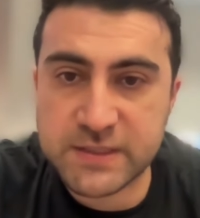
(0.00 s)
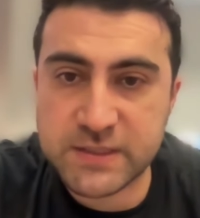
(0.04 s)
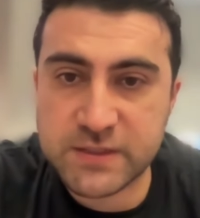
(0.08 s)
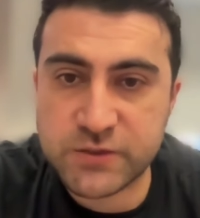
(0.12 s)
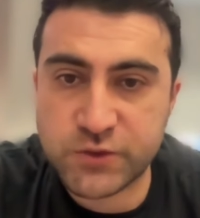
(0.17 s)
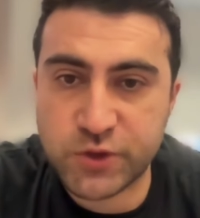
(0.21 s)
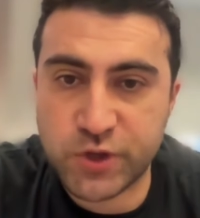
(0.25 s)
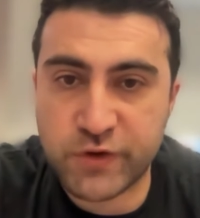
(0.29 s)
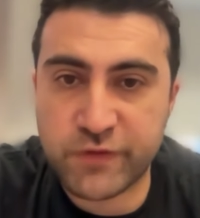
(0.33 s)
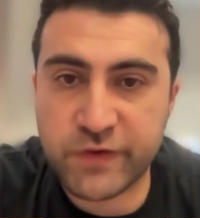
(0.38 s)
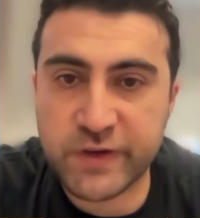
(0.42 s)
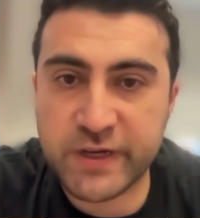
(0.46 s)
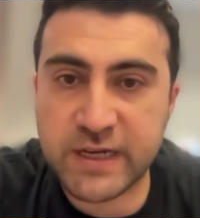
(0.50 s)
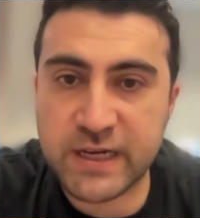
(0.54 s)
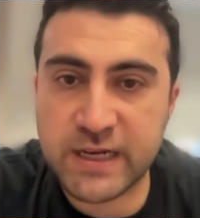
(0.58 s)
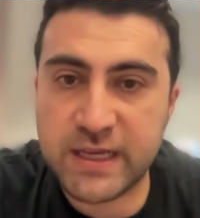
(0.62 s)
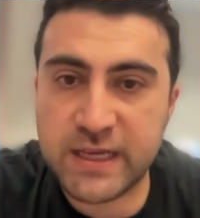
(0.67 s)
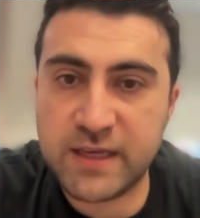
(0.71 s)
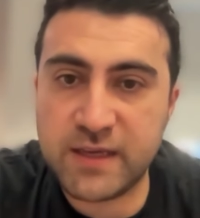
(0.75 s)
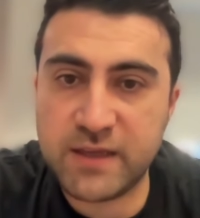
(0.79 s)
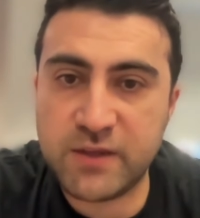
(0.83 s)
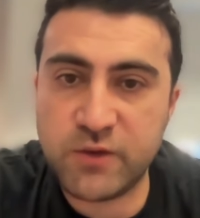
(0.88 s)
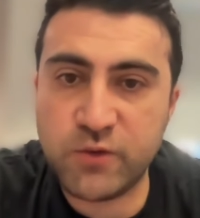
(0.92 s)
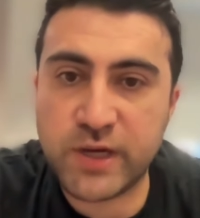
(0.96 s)

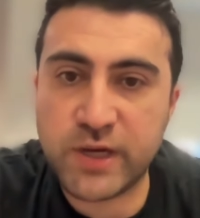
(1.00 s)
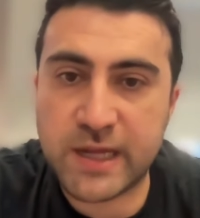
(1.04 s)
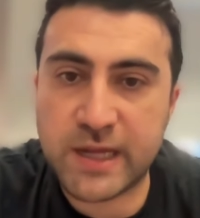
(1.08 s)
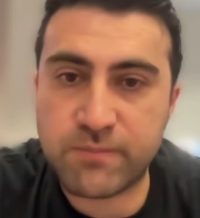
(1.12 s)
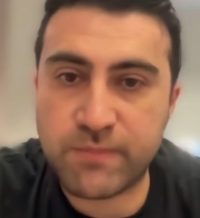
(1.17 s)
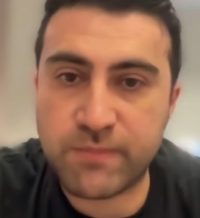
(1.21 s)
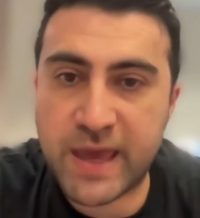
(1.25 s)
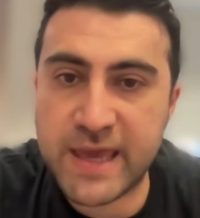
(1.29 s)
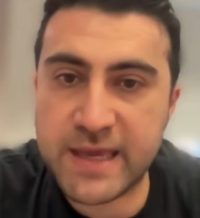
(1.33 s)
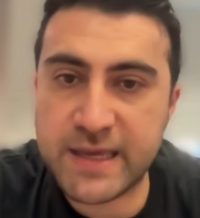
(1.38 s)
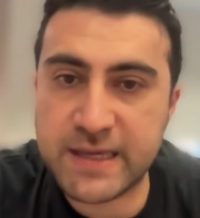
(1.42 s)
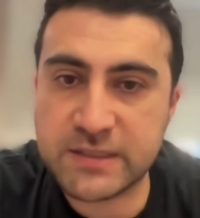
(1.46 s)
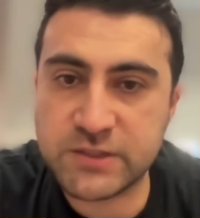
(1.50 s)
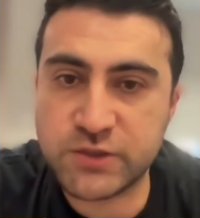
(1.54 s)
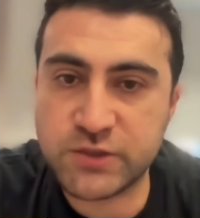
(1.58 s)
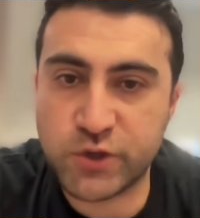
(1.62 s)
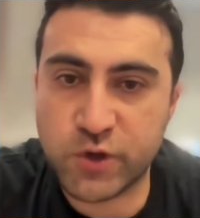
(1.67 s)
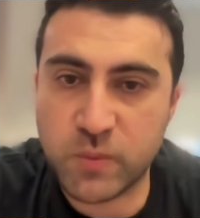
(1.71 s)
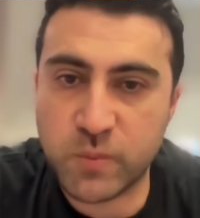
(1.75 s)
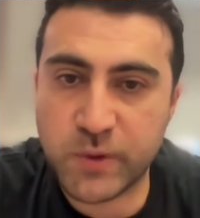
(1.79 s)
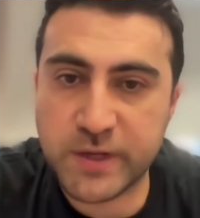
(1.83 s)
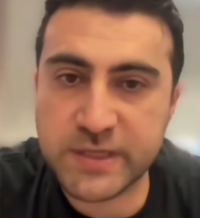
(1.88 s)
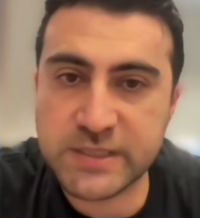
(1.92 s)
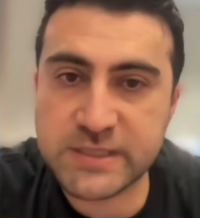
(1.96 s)
Cervically, you can make it
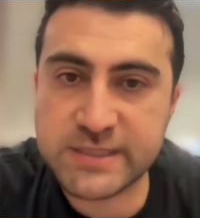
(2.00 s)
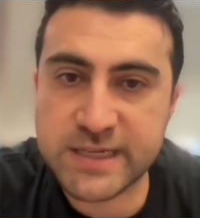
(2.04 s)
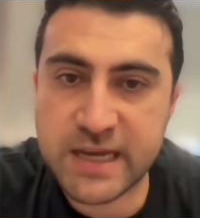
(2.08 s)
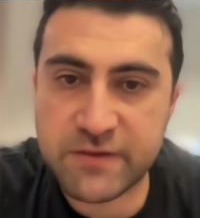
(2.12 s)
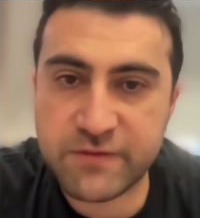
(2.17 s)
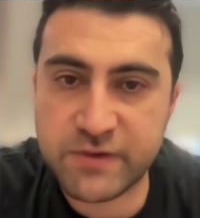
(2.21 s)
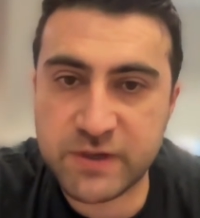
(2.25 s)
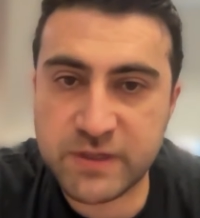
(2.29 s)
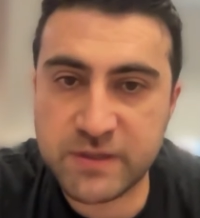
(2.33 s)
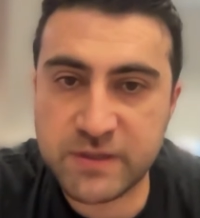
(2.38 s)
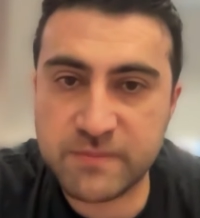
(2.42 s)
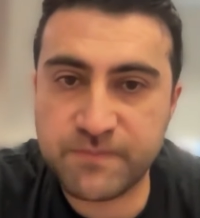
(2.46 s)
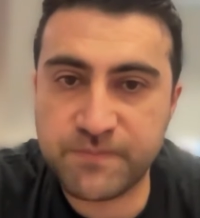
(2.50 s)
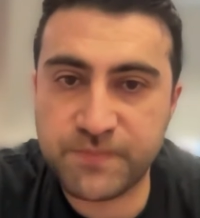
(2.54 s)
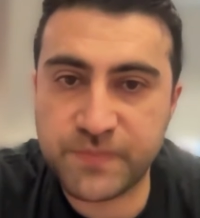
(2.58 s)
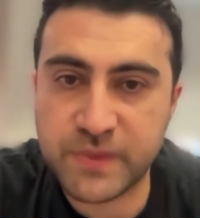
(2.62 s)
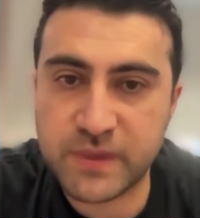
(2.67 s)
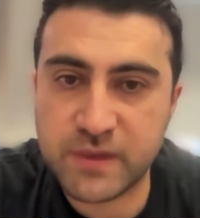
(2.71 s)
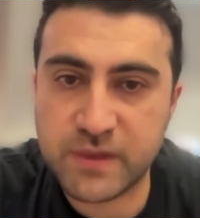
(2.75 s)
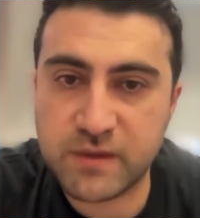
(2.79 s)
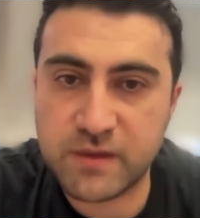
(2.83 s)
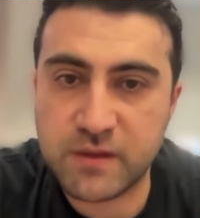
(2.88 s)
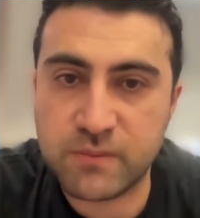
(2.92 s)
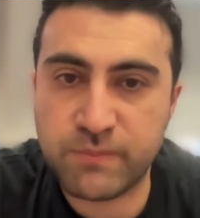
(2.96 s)
0.7,
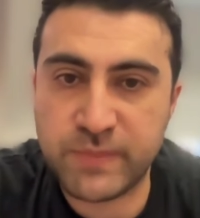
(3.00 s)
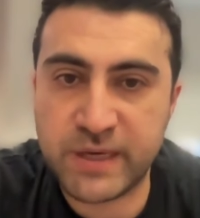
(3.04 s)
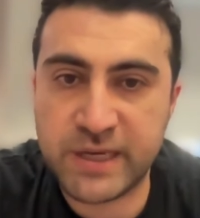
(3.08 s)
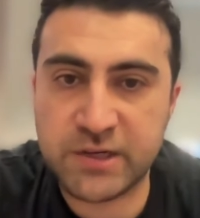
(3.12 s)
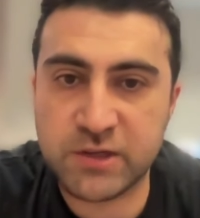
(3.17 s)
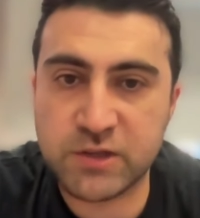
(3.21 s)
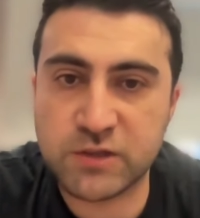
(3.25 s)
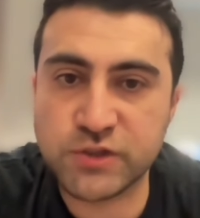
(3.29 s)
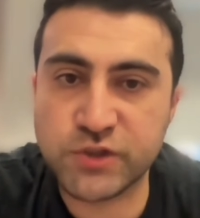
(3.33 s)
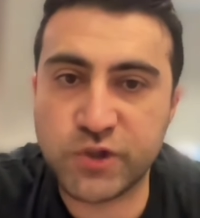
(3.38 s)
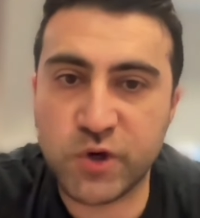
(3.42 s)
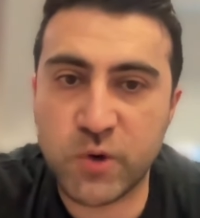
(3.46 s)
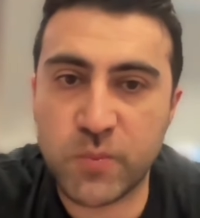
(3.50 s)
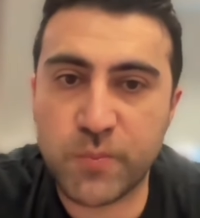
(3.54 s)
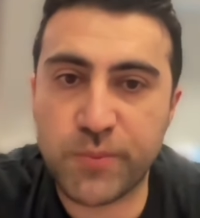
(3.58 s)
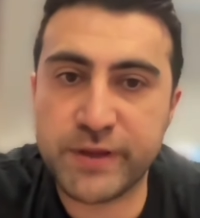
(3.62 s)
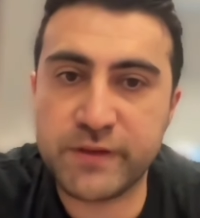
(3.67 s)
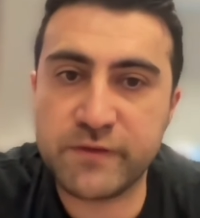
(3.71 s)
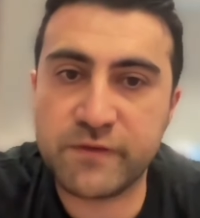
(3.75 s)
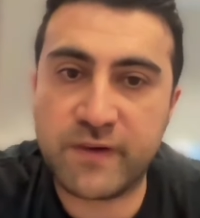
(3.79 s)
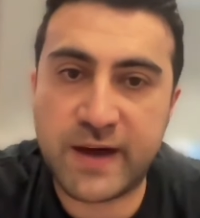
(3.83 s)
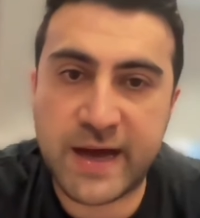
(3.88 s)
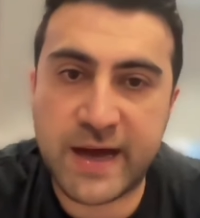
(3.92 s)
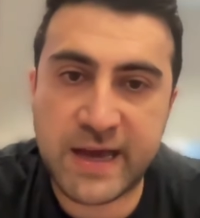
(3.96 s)
middle
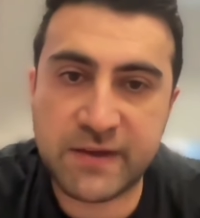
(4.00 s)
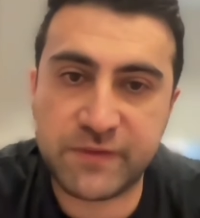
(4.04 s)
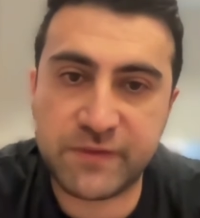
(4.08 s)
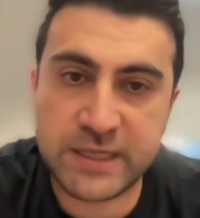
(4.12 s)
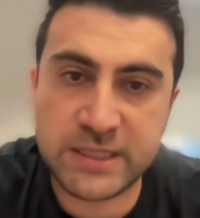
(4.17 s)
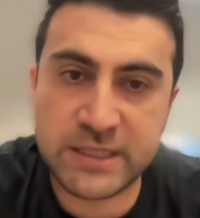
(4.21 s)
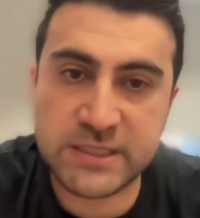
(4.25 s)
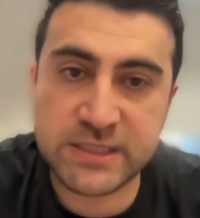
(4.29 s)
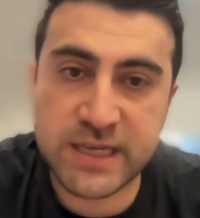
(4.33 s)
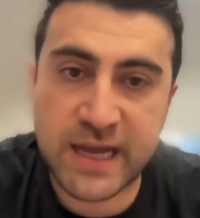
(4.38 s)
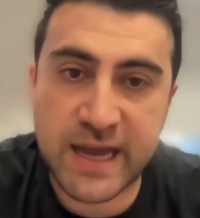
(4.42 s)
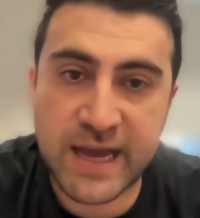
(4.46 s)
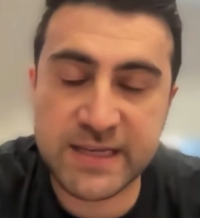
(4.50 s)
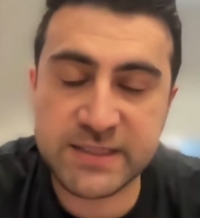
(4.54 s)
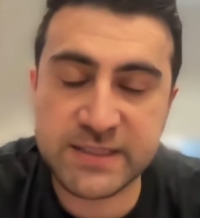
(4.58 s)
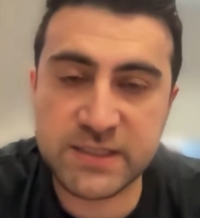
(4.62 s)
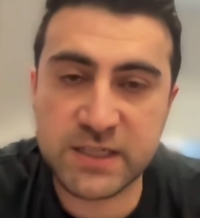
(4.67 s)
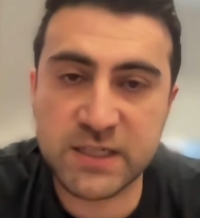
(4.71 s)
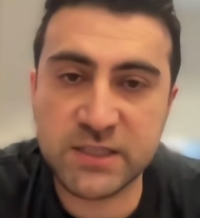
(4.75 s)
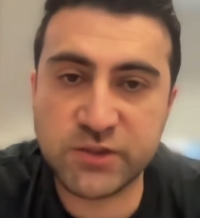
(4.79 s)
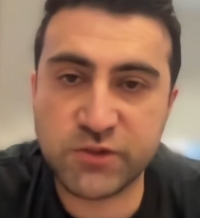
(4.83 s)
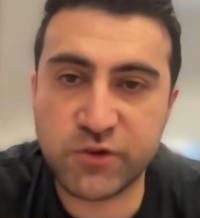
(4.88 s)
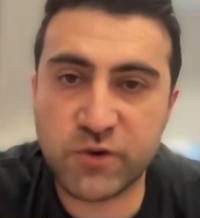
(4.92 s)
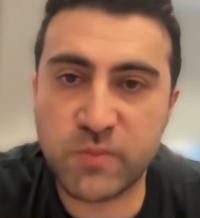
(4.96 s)
0.5, incisally
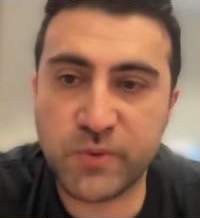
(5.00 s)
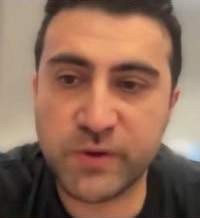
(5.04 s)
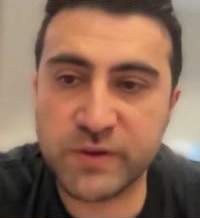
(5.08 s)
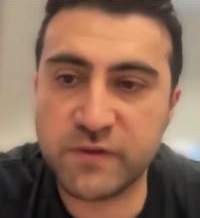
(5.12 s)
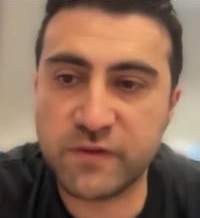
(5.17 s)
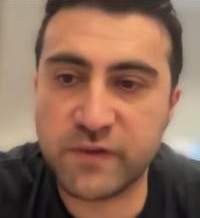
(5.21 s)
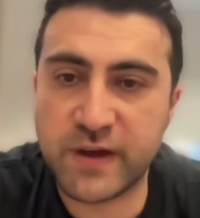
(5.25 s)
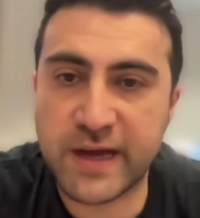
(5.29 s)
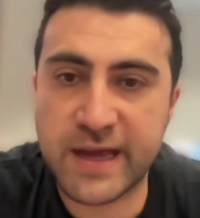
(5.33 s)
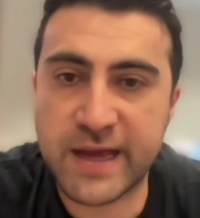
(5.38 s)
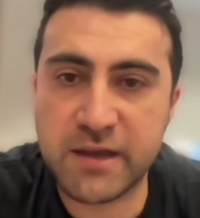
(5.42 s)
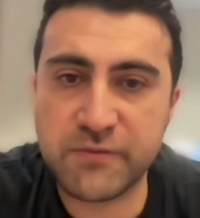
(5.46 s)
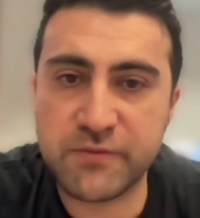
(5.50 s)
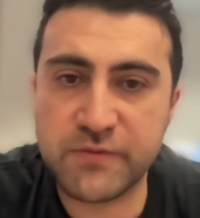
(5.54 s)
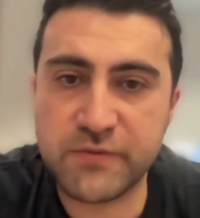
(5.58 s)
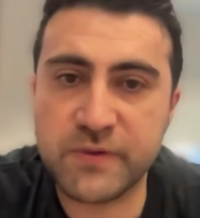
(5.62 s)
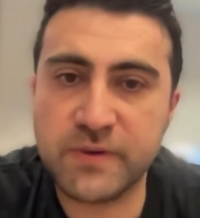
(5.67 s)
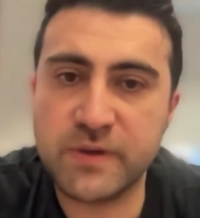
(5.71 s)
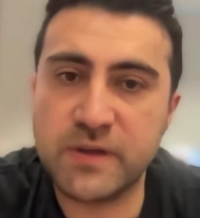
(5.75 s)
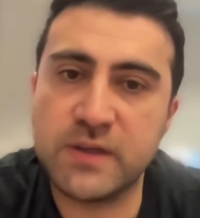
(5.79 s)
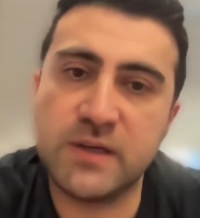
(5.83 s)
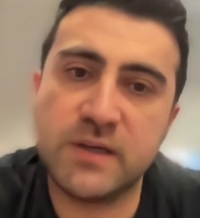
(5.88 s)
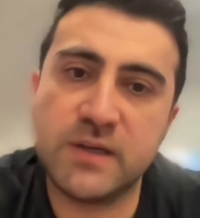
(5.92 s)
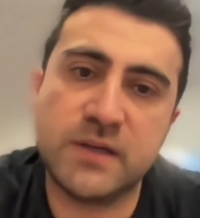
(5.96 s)
0.5,
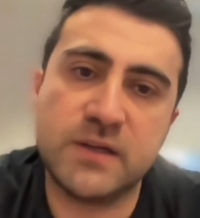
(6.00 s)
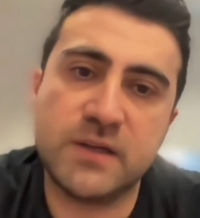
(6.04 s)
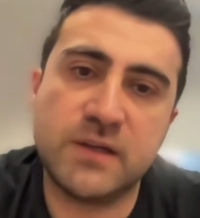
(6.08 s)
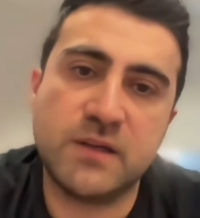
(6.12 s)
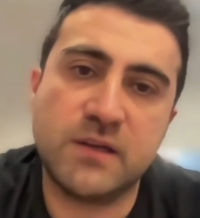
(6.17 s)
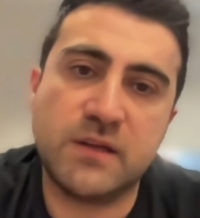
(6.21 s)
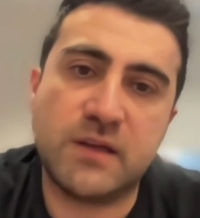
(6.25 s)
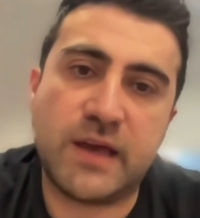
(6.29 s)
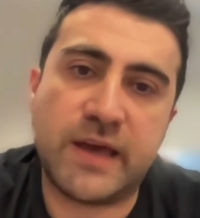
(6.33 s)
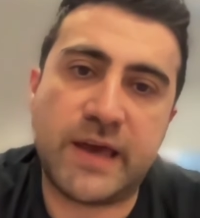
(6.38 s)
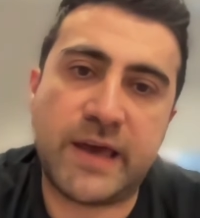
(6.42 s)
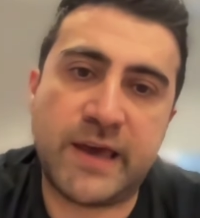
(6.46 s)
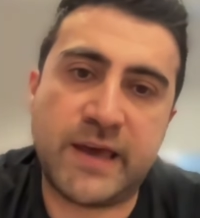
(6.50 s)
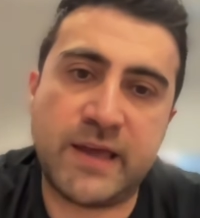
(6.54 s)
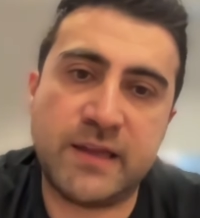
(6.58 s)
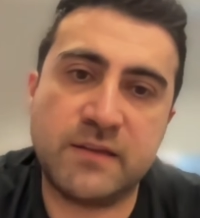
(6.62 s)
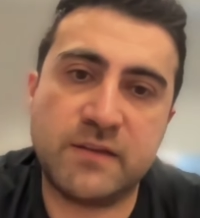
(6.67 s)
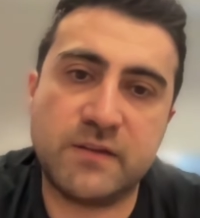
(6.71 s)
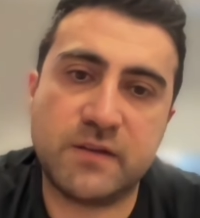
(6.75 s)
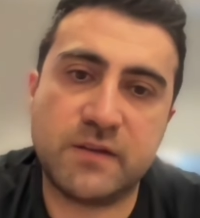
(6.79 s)
and